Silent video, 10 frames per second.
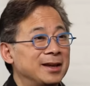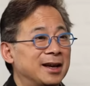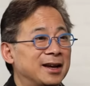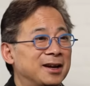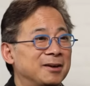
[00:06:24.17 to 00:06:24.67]

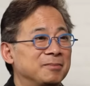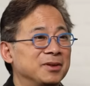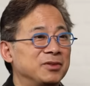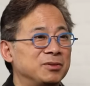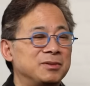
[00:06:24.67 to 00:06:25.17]

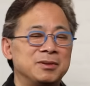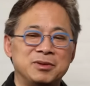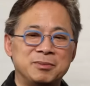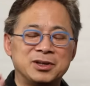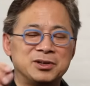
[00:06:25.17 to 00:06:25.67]
If you
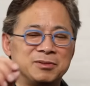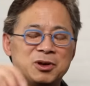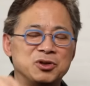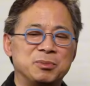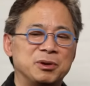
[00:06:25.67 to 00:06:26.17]
mix it with
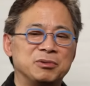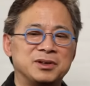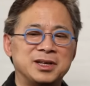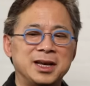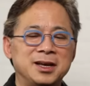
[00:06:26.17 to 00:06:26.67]
goji berries with
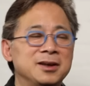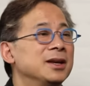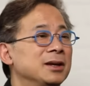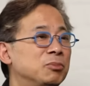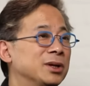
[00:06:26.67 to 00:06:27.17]
tea,
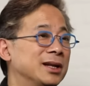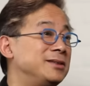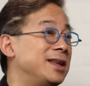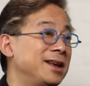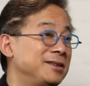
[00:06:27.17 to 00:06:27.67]
put a
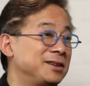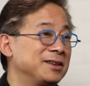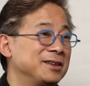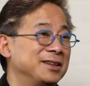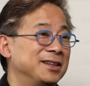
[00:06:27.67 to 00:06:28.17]
date,
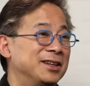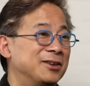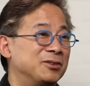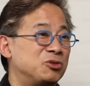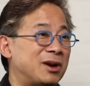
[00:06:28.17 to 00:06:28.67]
you know,
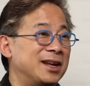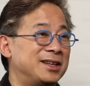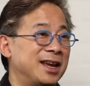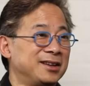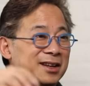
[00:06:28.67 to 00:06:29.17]
a dried
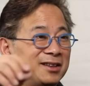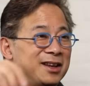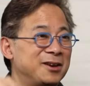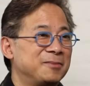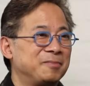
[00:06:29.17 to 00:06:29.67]
date in there,